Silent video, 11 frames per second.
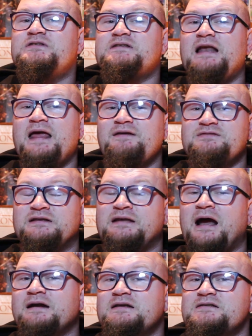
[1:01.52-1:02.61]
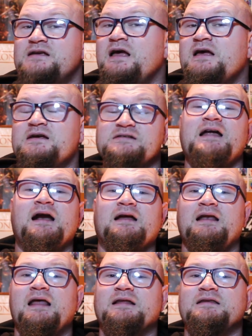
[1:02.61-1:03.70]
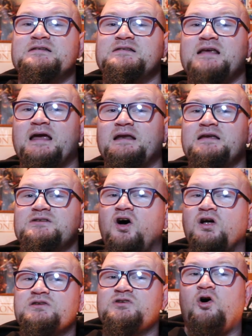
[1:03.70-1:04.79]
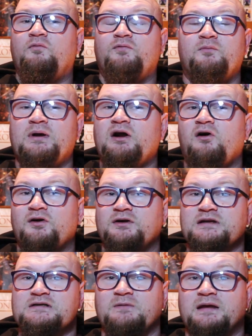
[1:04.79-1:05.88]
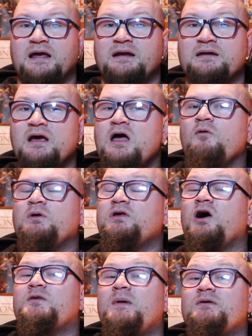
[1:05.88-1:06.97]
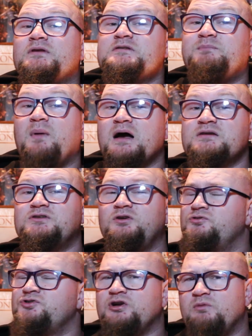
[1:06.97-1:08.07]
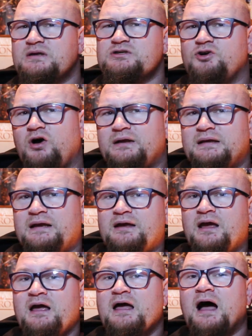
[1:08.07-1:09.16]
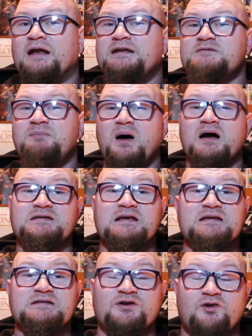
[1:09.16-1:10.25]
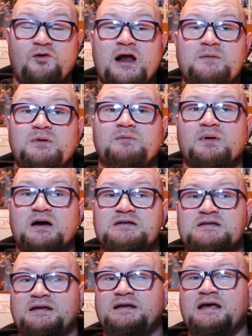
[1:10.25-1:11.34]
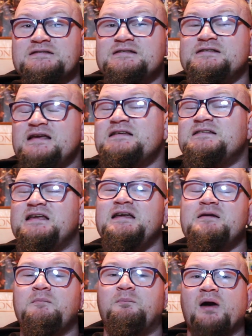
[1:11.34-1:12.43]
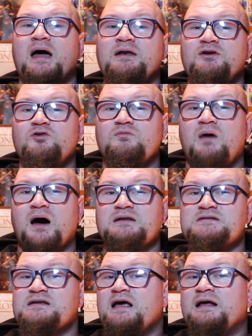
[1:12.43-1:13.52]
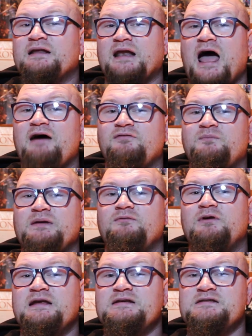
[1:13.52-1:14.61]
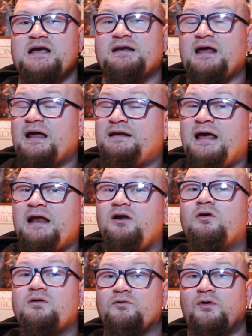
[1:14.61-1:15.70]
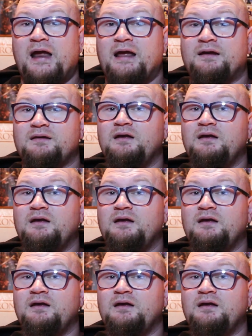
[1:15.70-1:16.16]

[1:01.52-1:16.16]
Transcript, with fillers: Slaves to Darkness Start Collecting set is also up for pre-order this weekend. We talked about this box two or three weeks ago I think, and this box box is incredible because it contains 16 brand new models that haven't been released yet and they look great.